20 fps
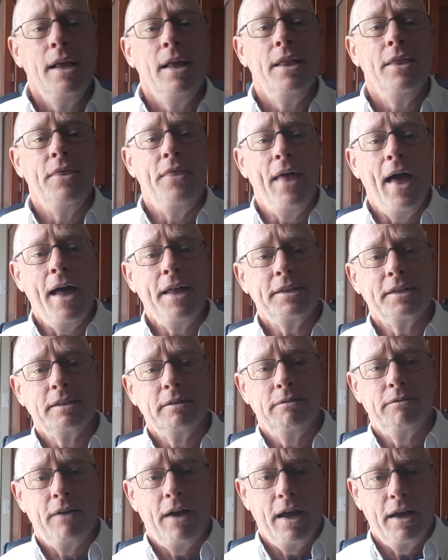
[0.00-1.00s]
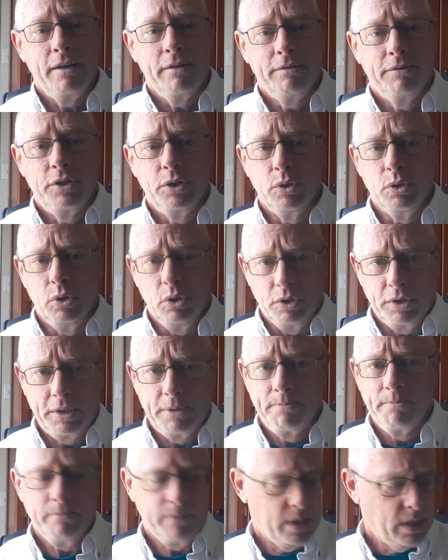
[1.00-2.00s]
That's the 5 tools.
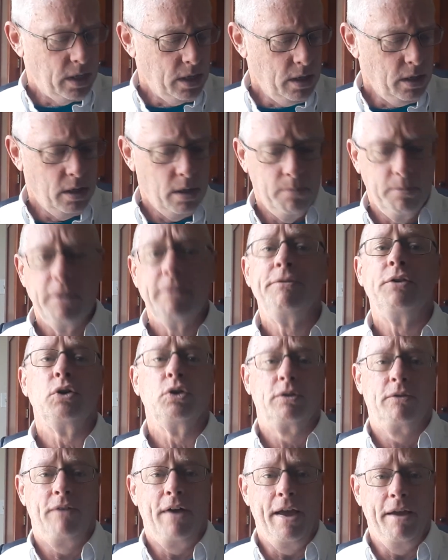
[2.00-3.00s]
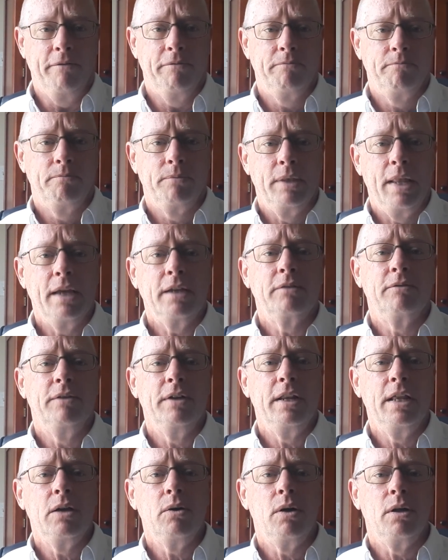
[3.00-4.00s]
The first 5. Next
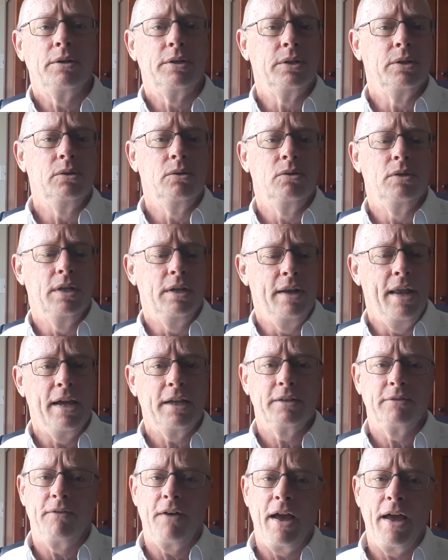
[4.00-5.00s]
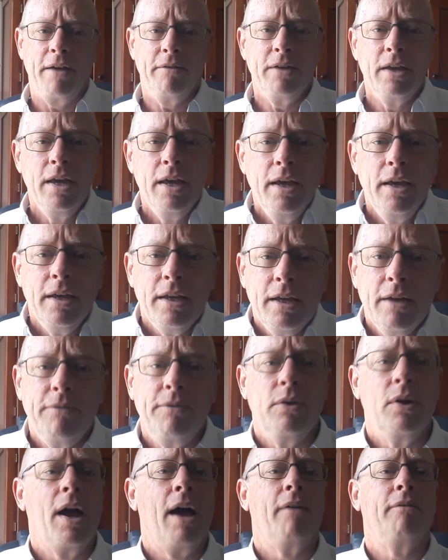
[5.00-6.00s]
video, I'll do the next 5. If you
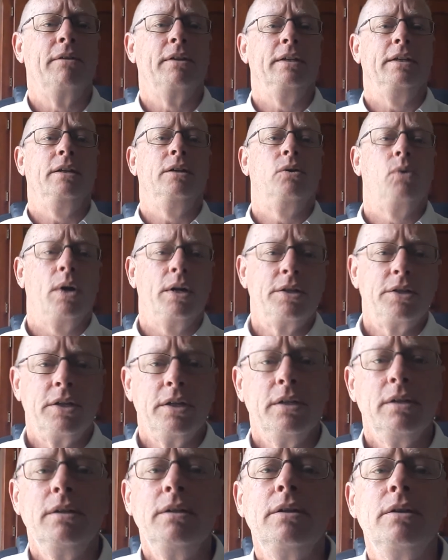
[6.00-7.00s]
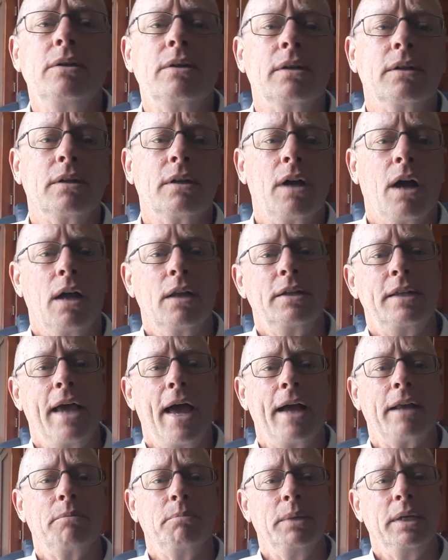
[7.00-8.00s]
have any questions, you can
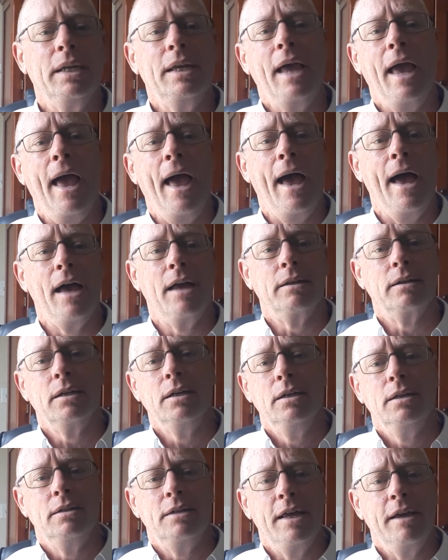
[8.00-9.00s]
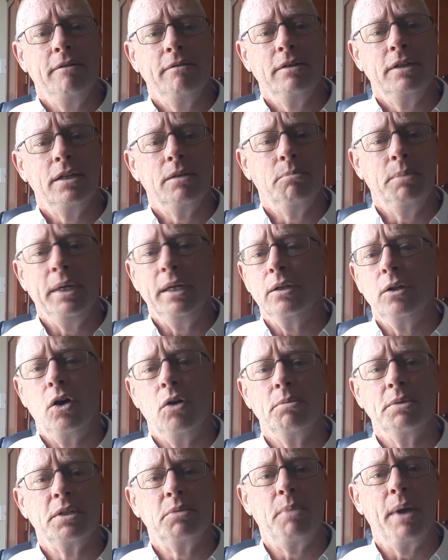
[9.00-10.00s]
contact me at
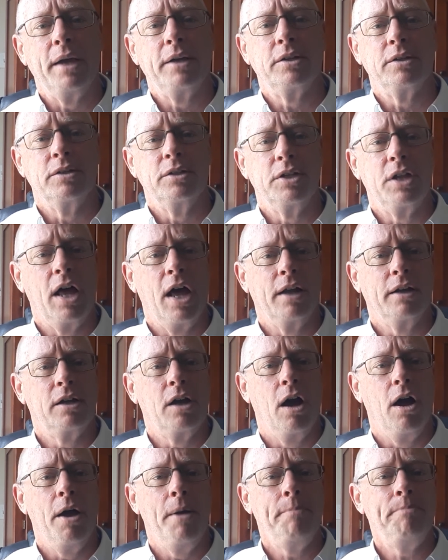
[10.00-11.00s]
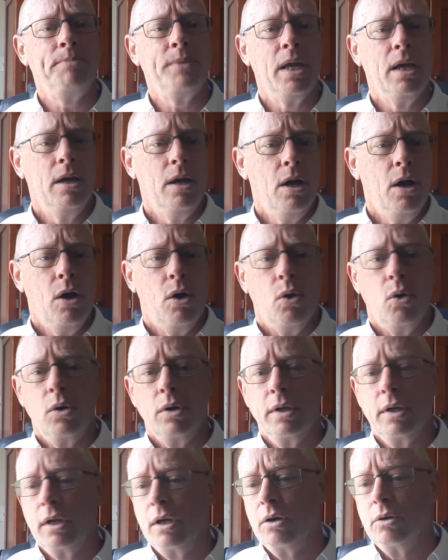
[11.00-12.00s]
david@beaglehomeinspections.com, or you
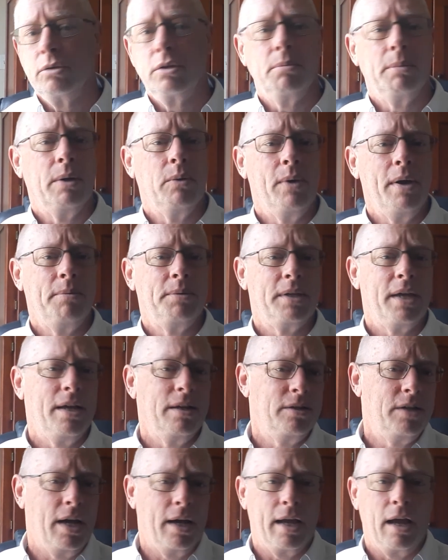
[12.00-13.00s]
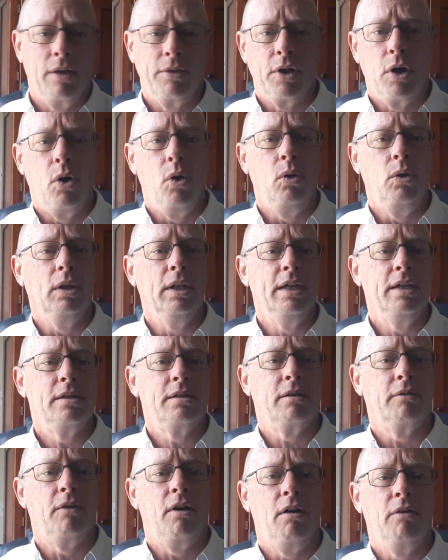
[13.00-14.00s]
can go to my website, check out the whole list
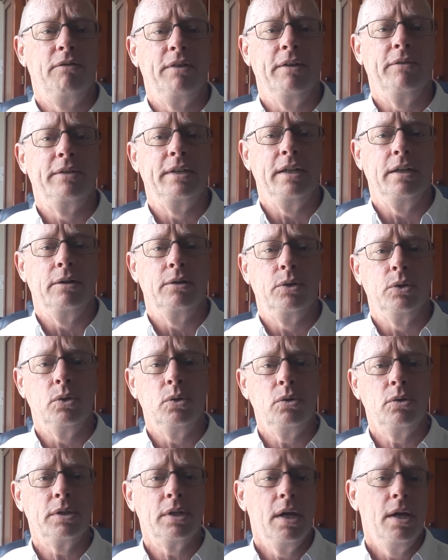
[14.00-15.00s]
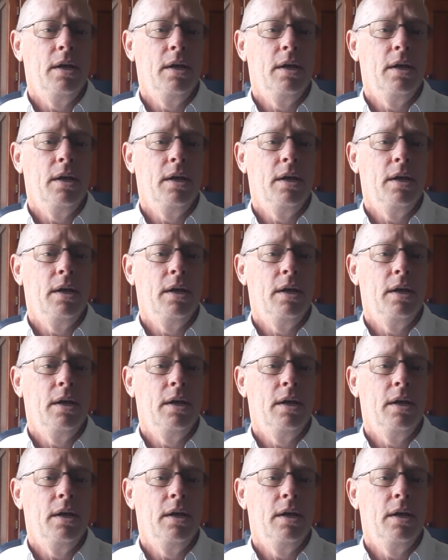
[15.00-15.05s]
of all 15 tools. If